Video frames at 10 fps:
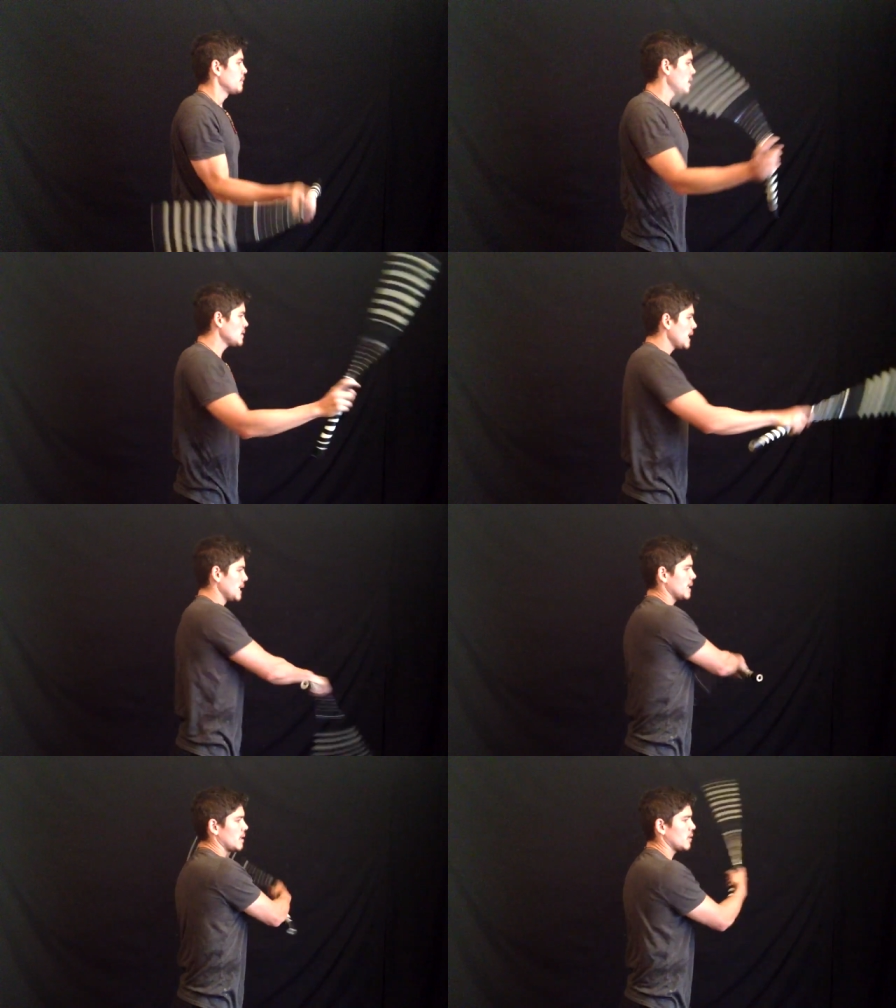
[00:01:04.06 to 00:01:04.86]
Now
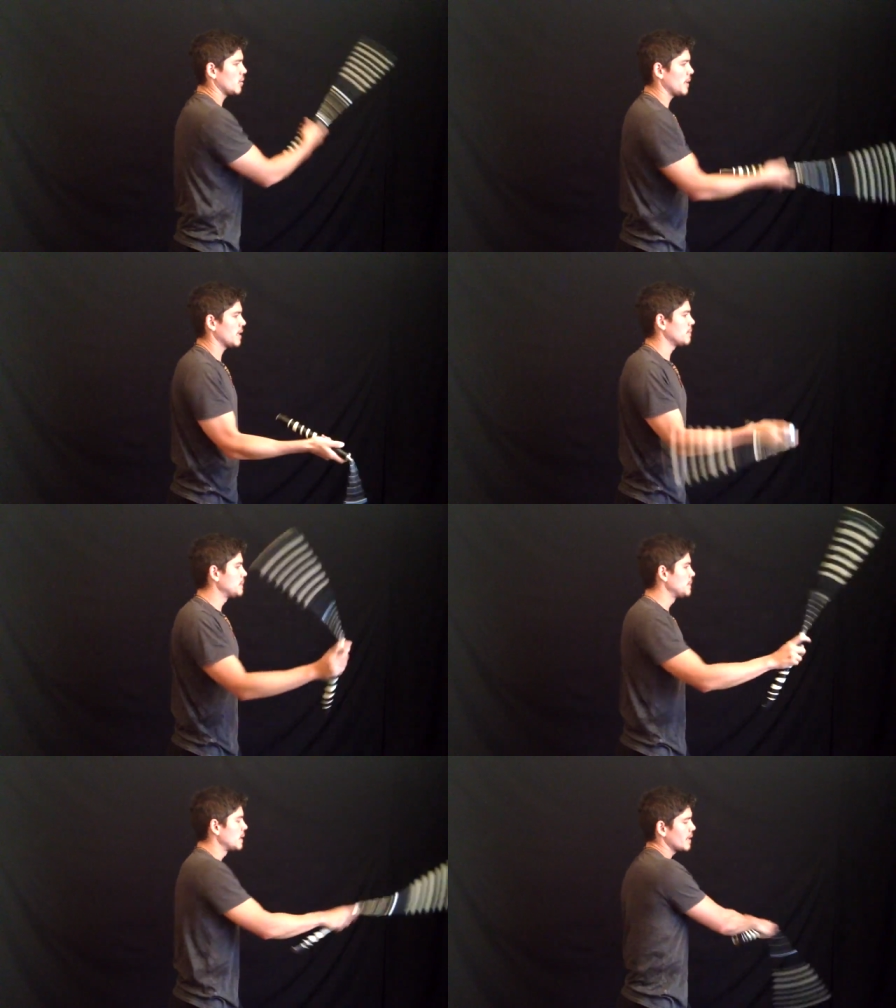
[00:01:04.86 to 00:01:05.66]
tighten it a little bit,
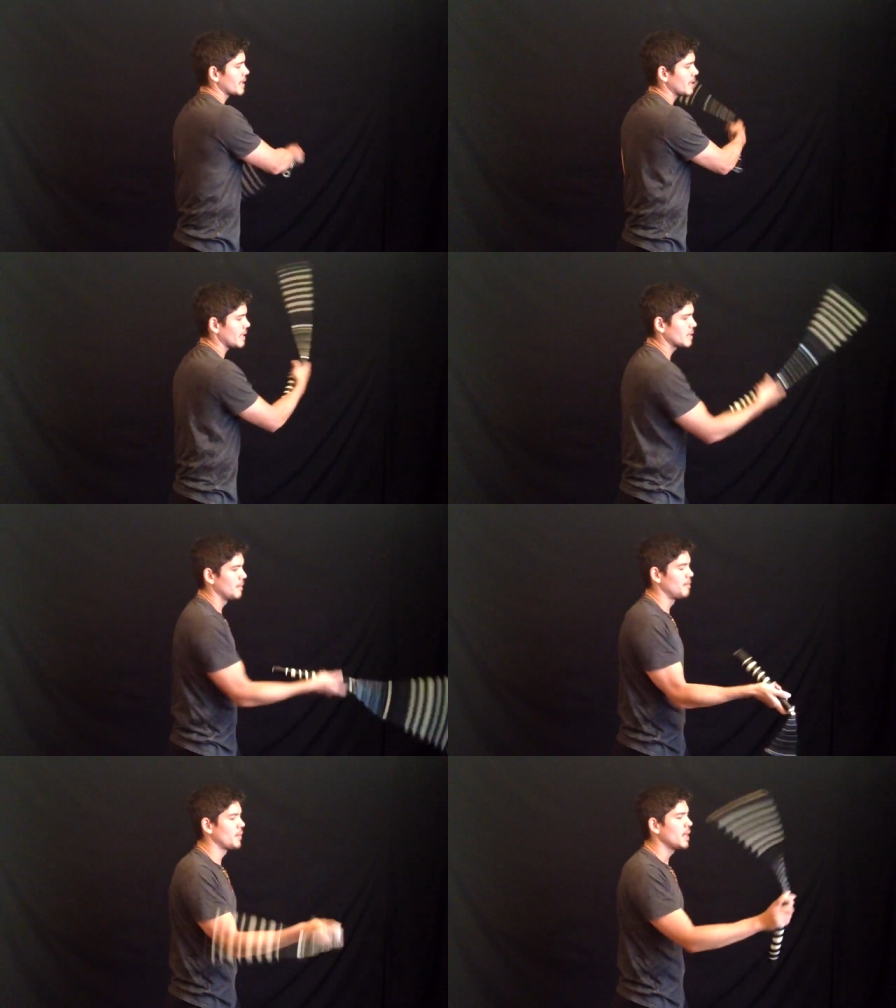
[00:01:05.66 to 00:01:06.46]
like this.
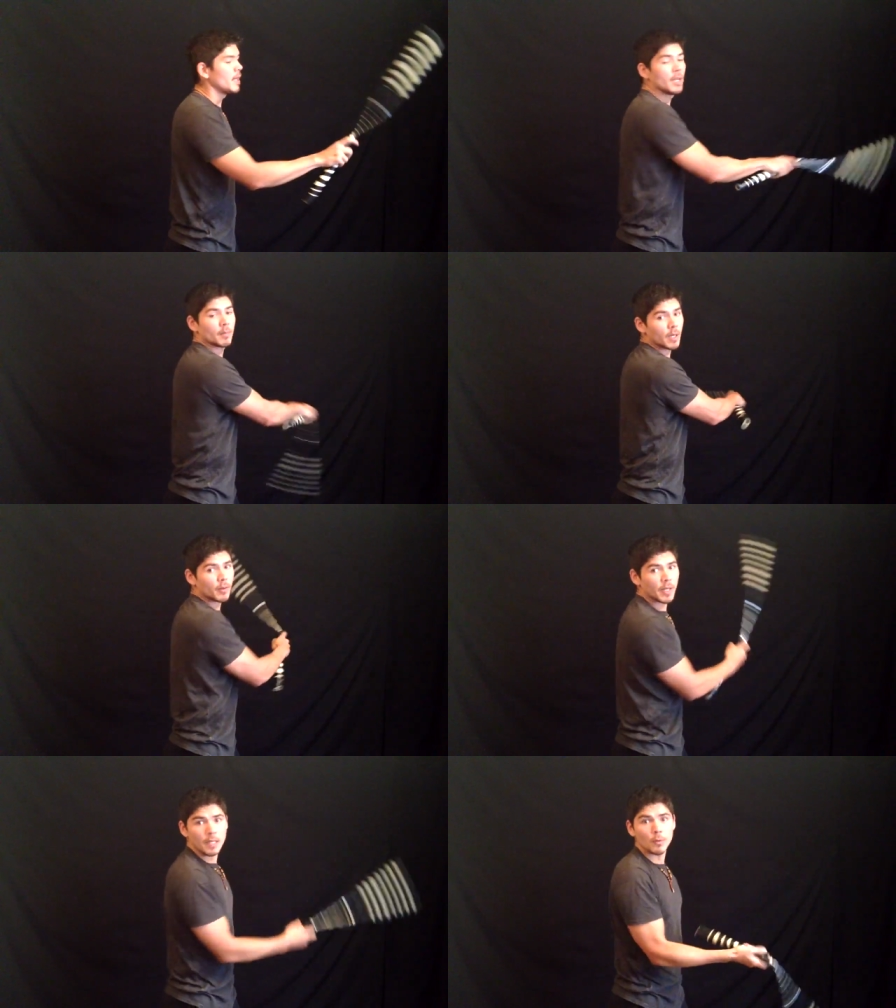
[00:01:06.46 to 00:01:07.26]
By
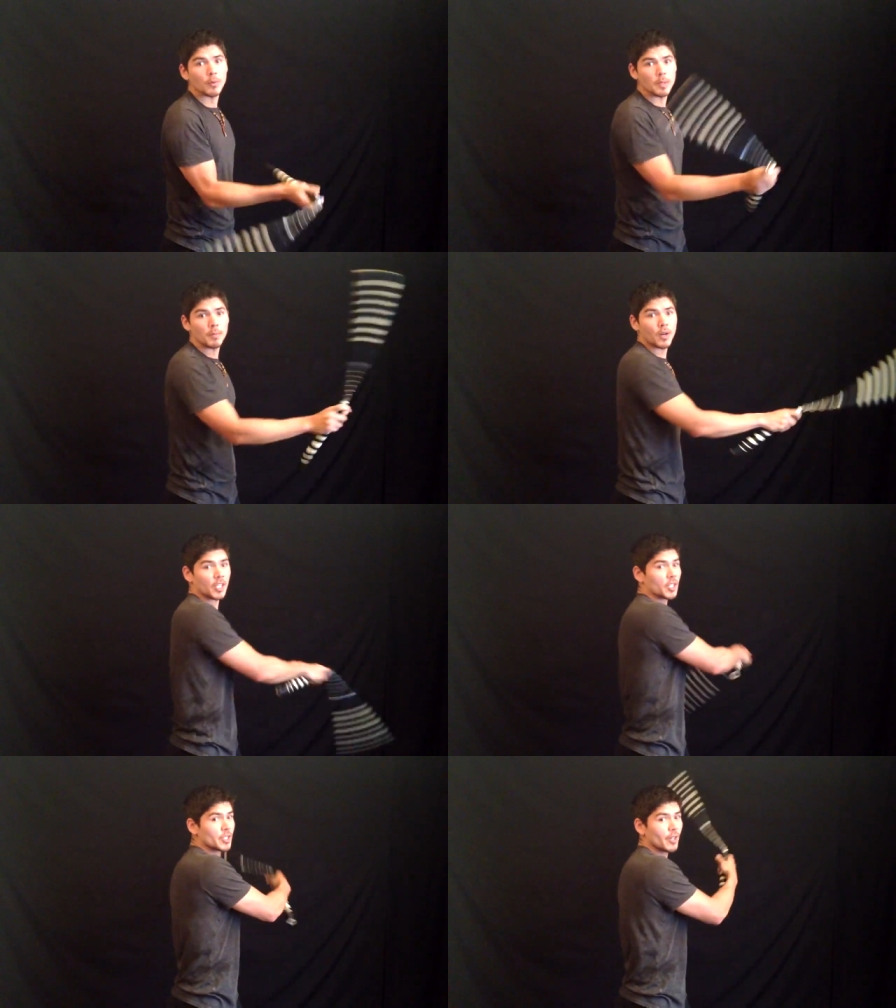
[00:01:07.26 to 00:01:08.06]
the way, you will be
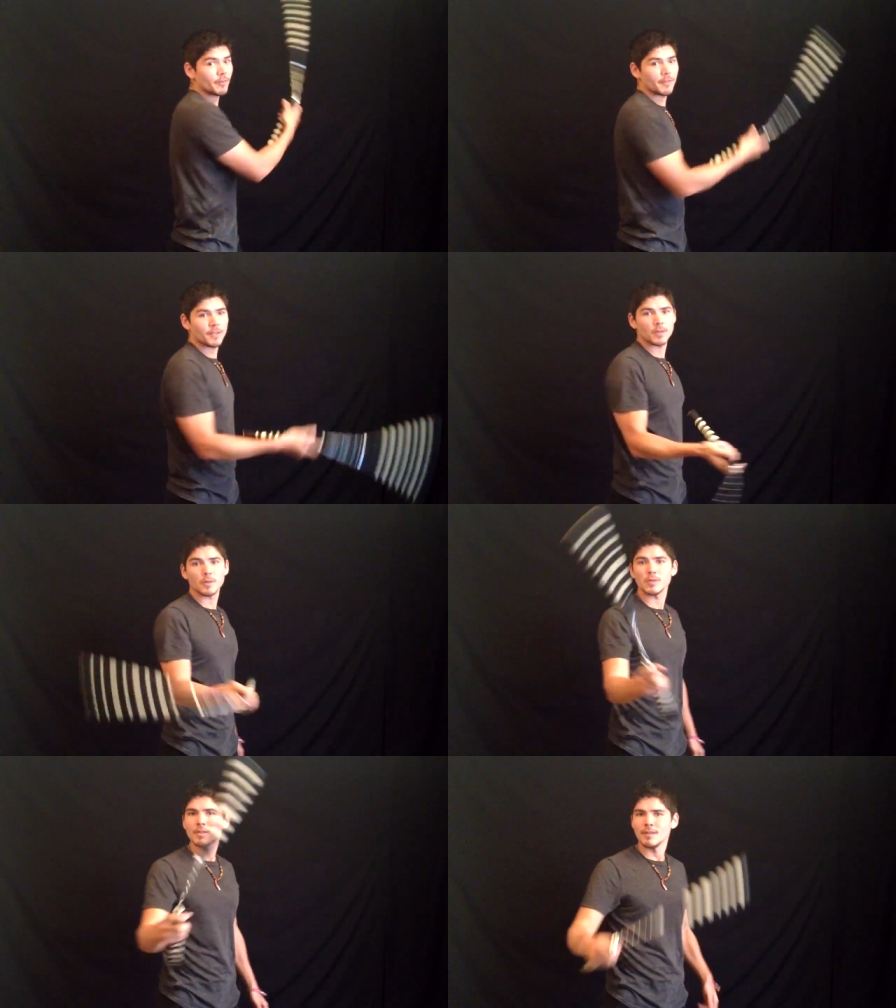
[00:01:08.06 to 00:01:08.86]
burning yourself if you
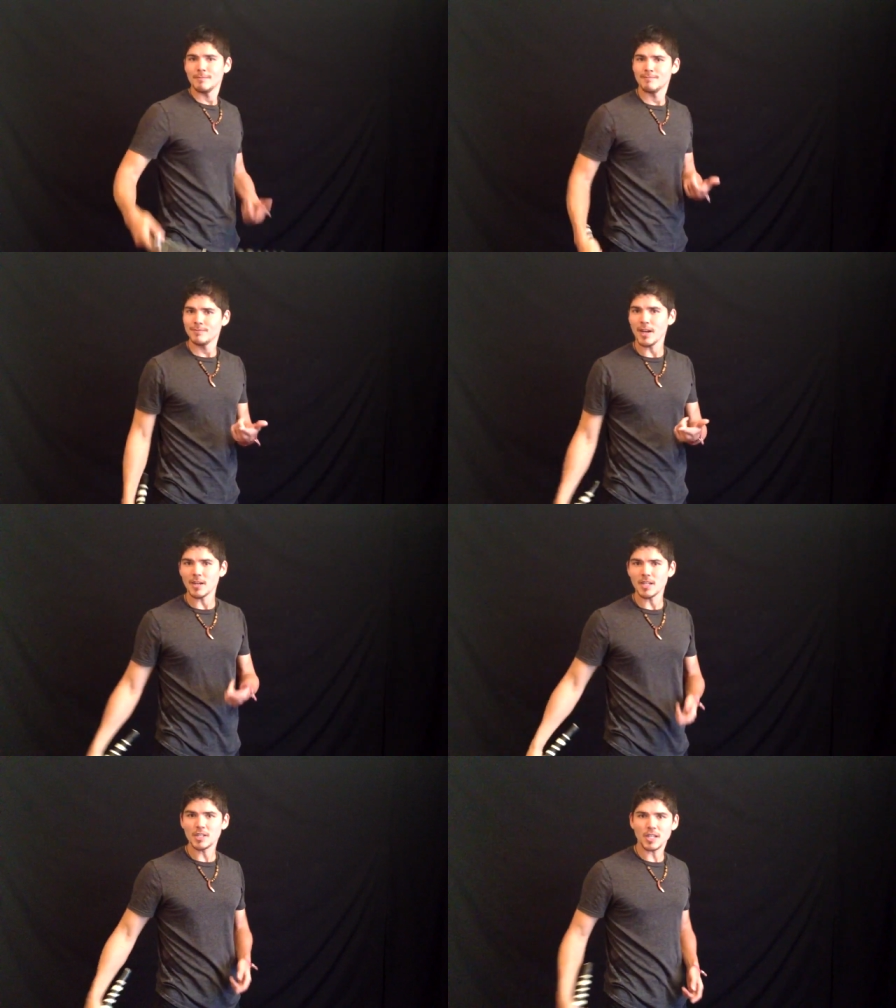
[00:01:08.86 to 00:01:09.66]
use
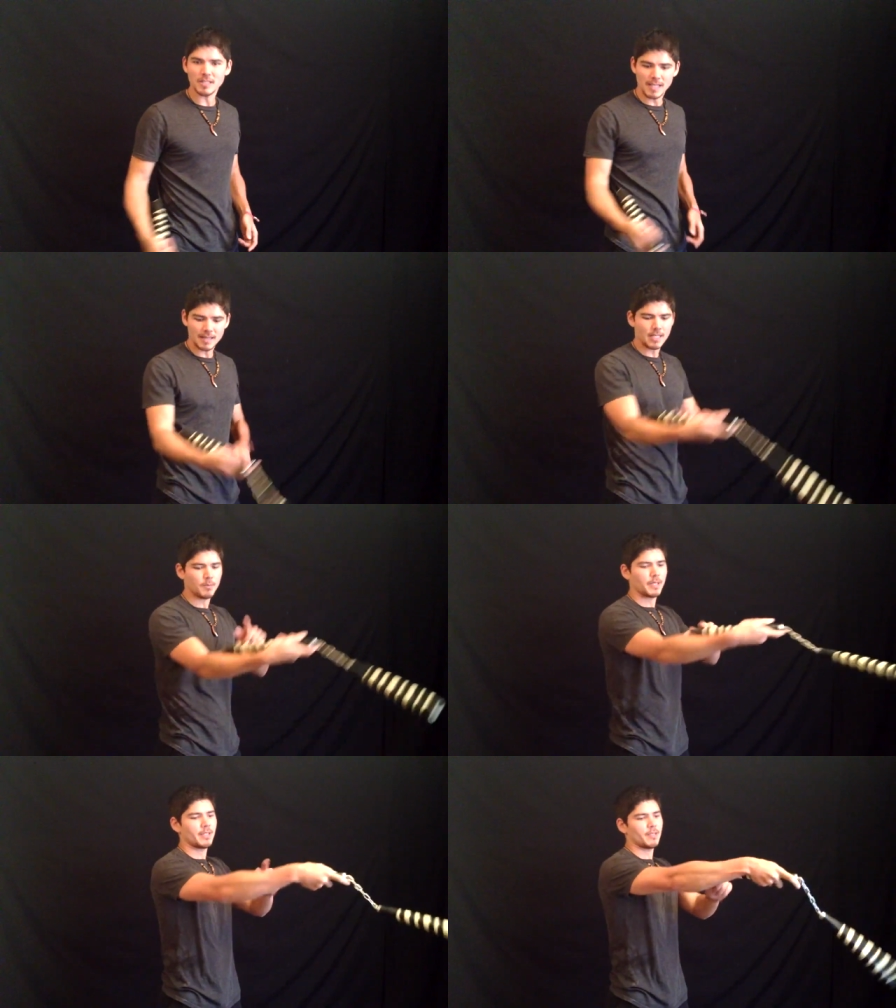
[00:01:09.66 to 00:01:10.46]
fire nunchucks like this
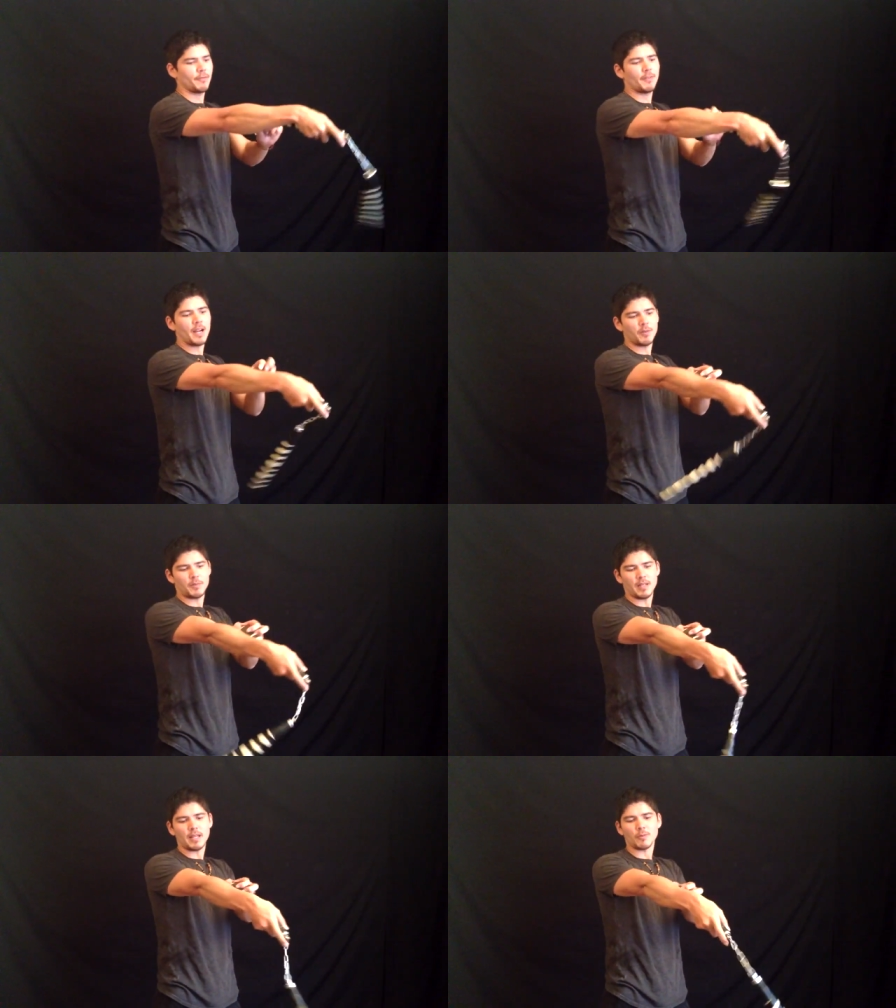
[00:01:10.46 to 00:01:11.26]
because the fire
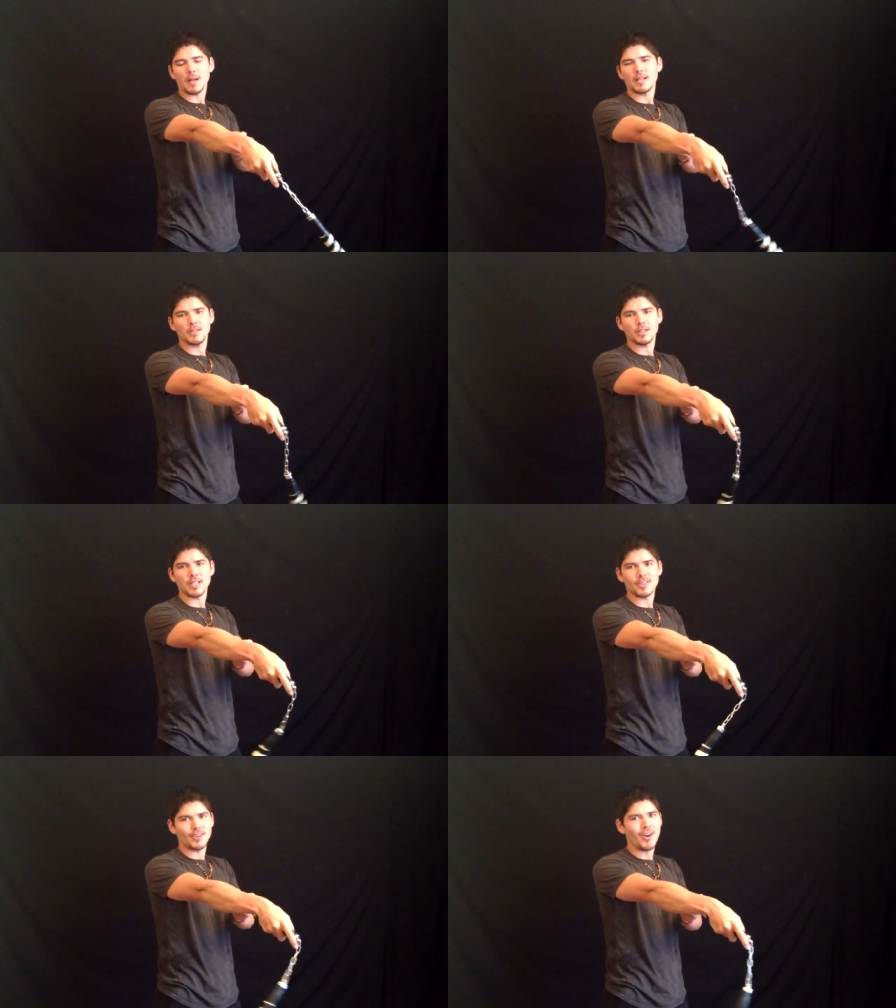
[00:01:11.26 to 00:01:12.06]
would be like right
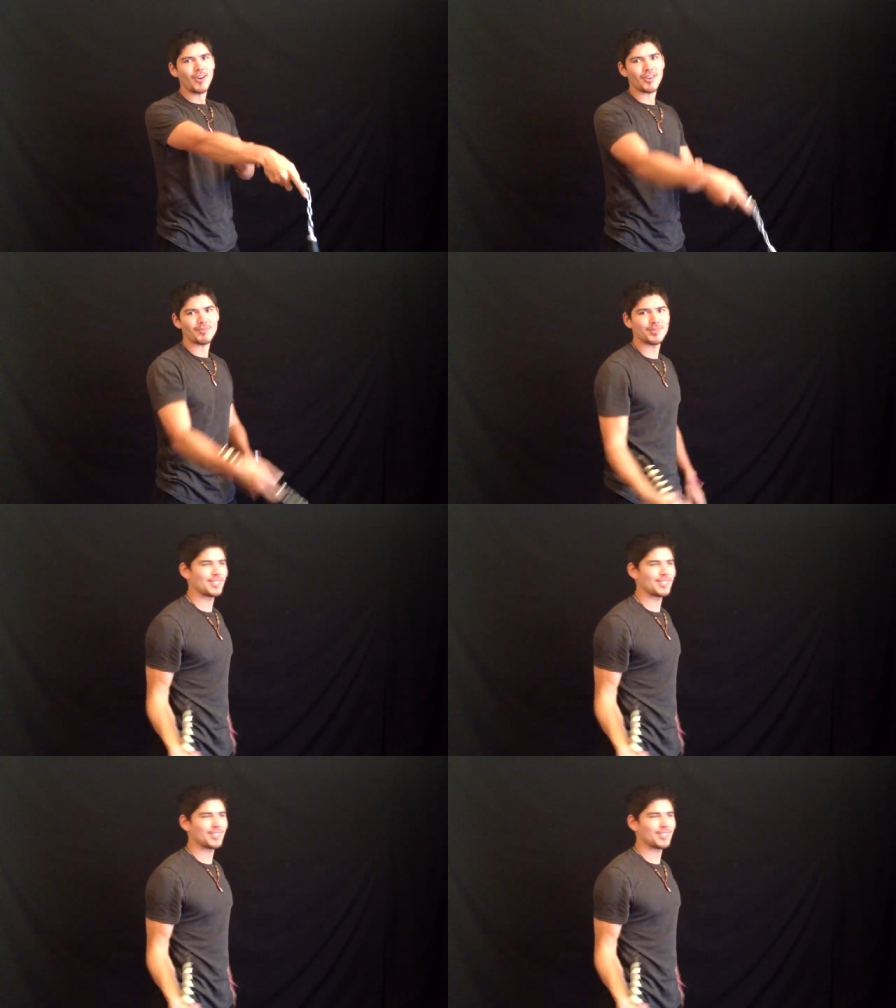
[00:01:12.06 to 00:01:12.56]
underneath your arm.